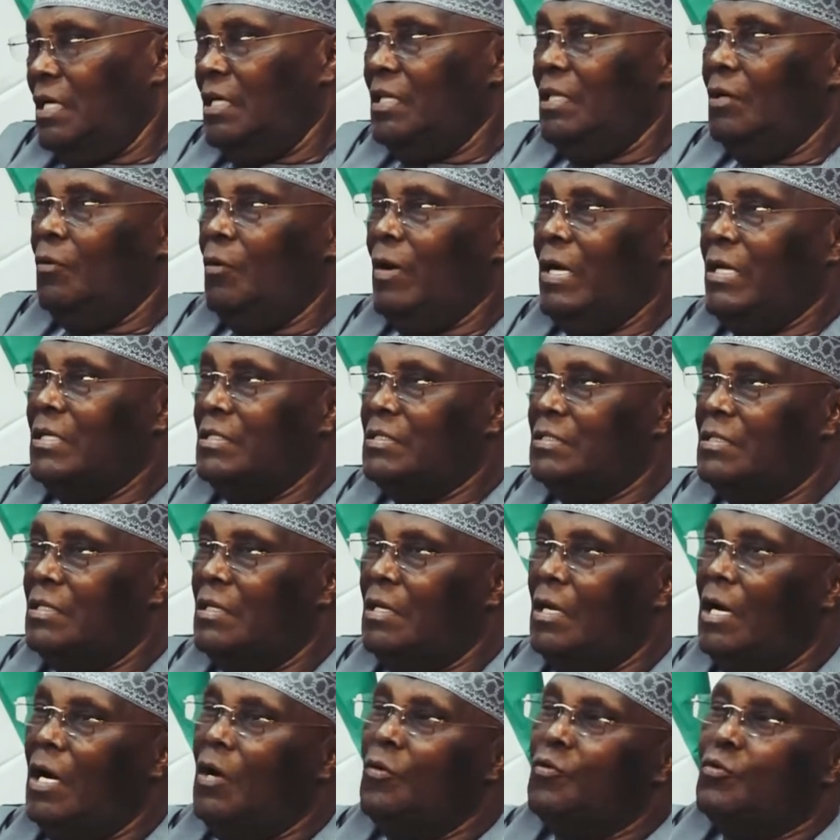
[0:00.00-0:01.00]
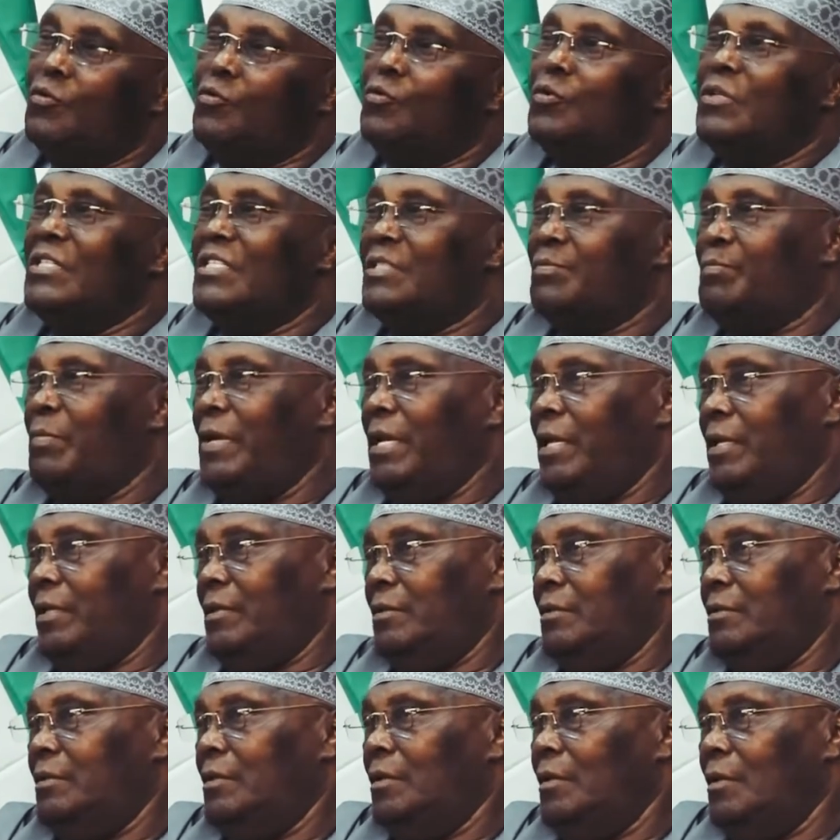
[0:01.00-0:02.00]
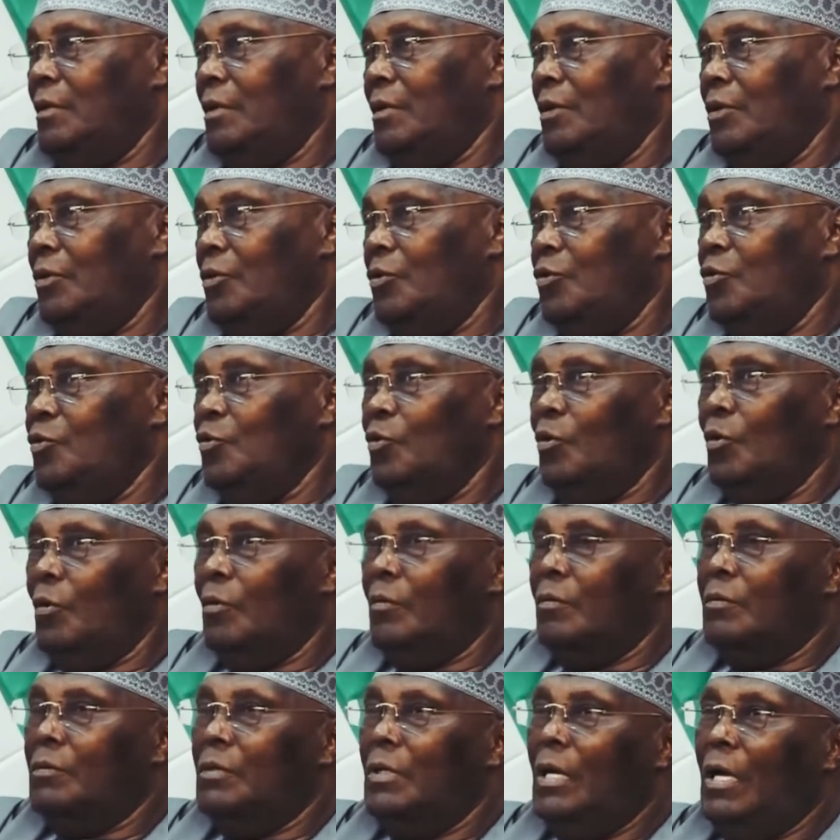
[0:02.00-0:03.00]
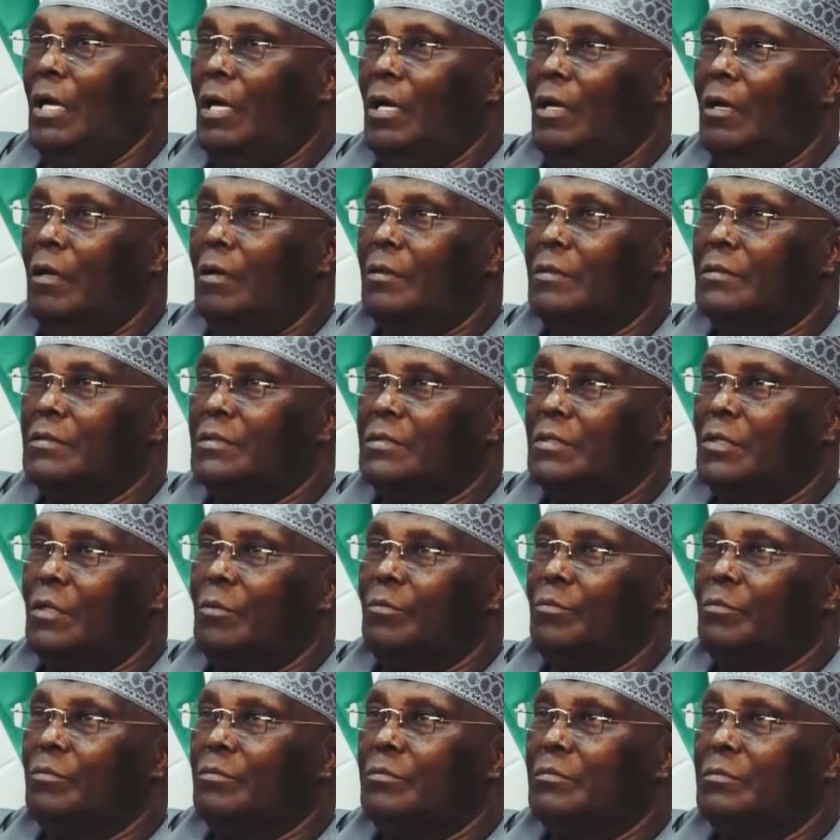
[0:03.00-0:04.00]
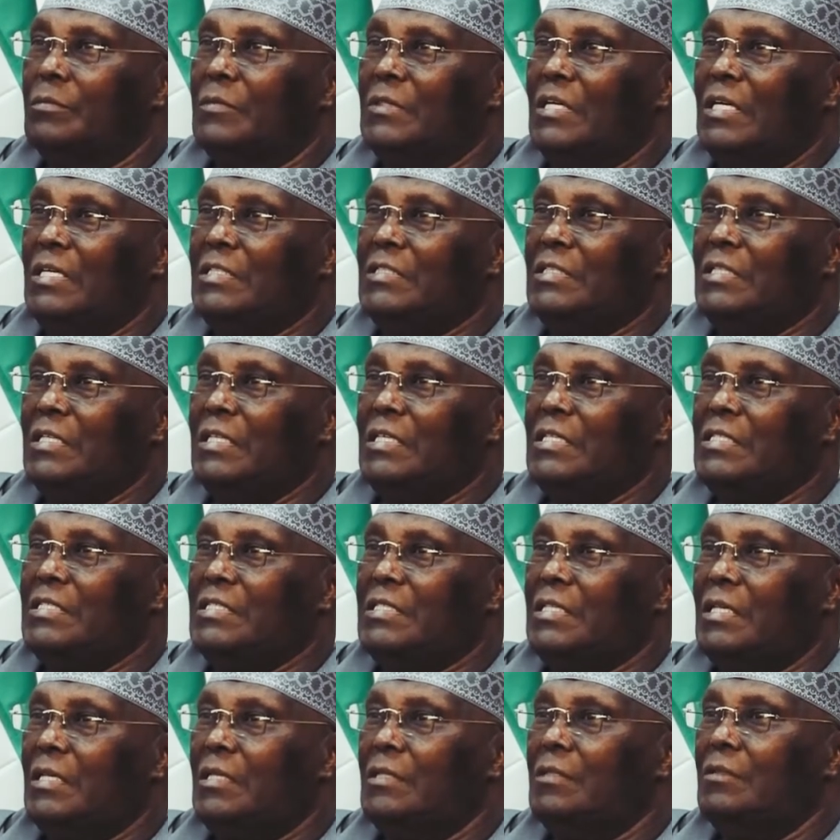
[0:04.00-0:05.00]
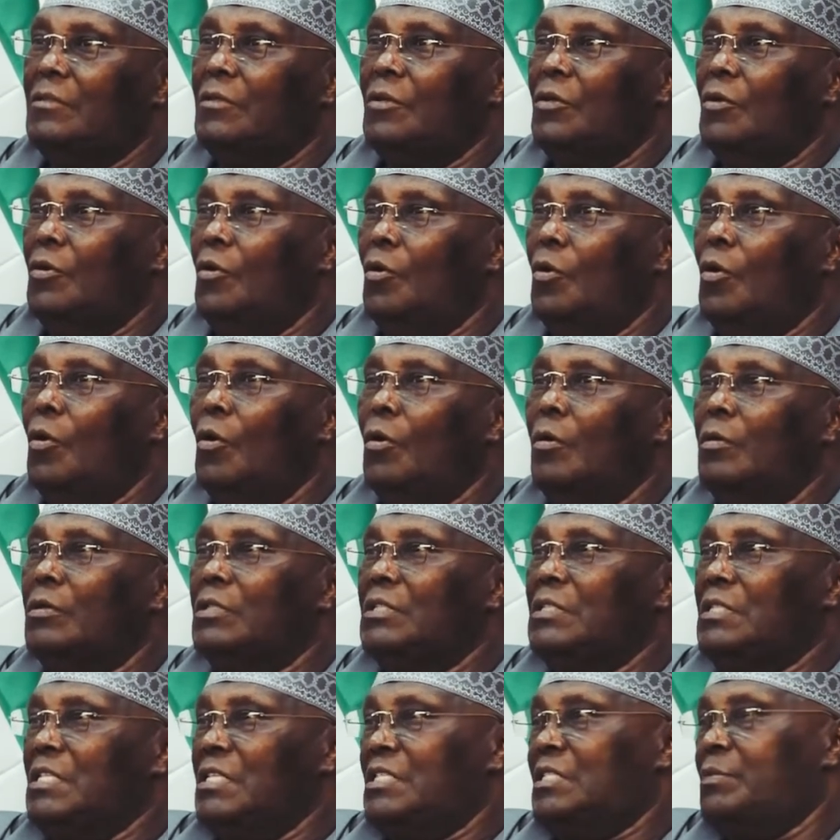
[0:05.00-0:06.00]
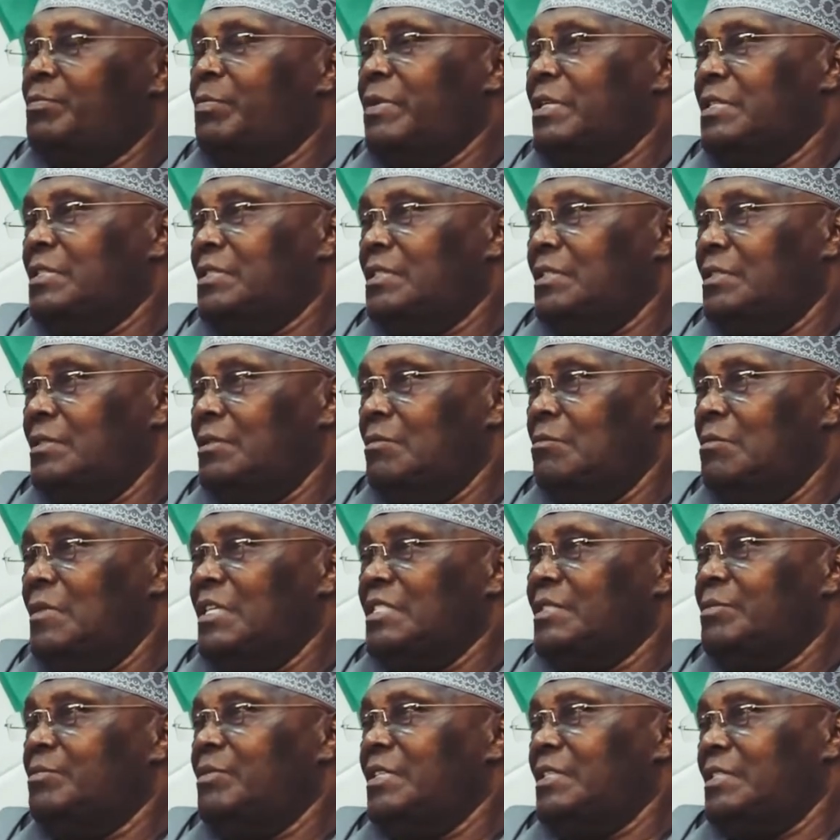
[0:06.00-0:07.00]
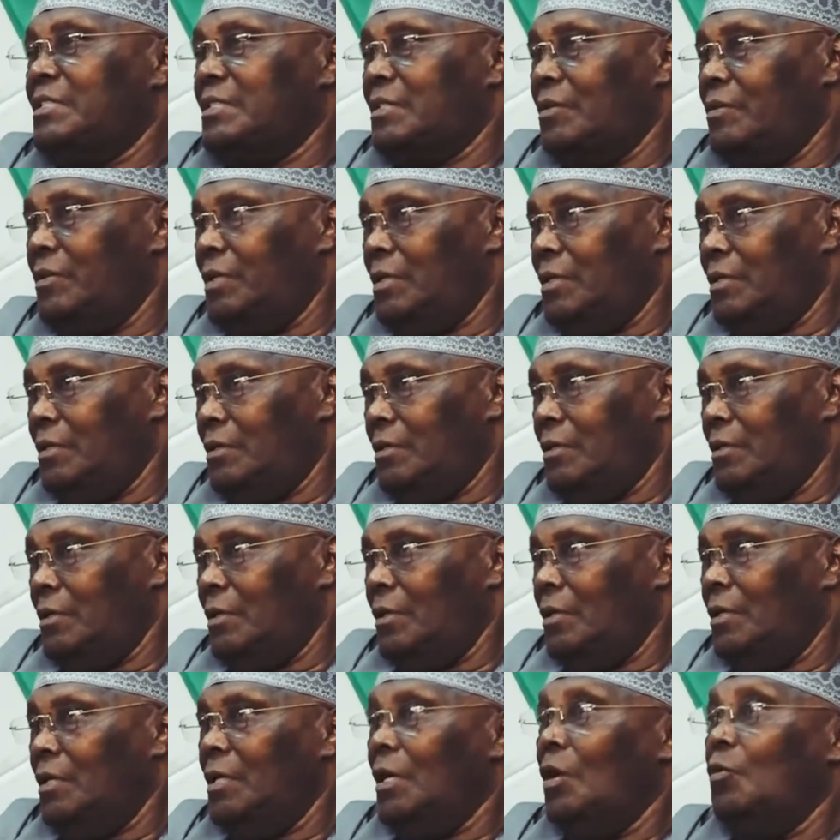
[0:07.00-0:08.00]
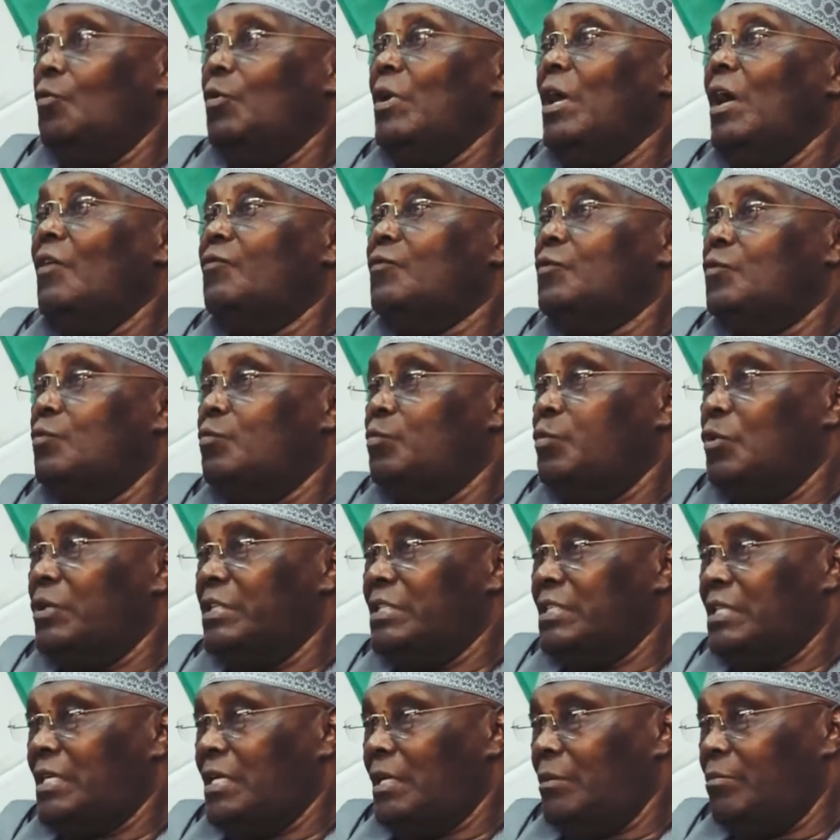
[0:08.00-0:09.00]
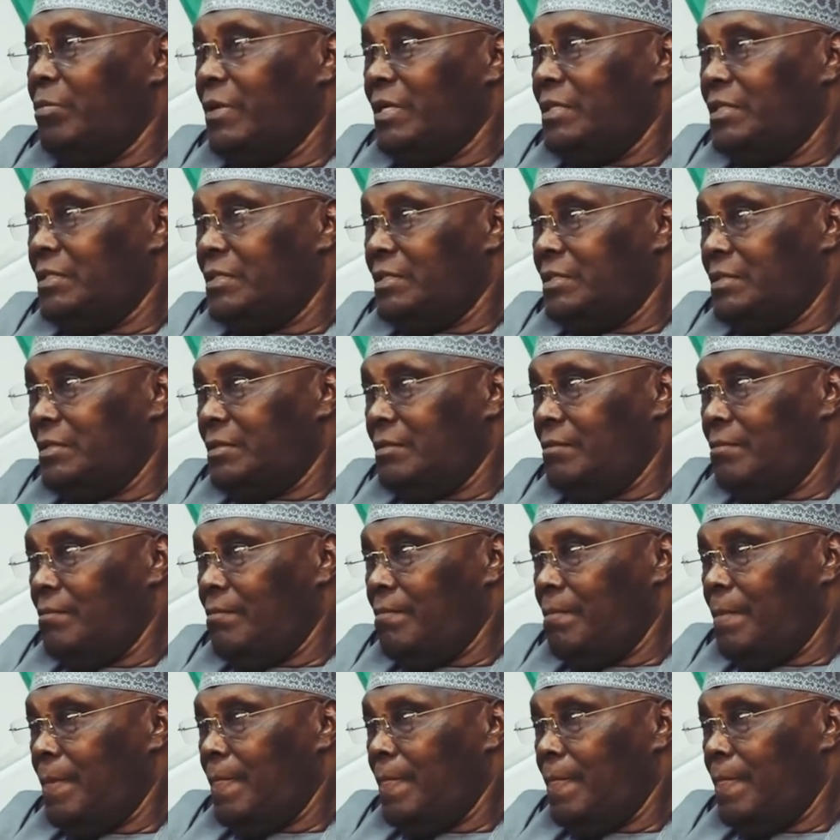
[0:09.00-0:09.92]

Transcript: Otherwise, how do you explain, some Nigerians saying, oh, the next president must be a Southerner? Now we have two political parties.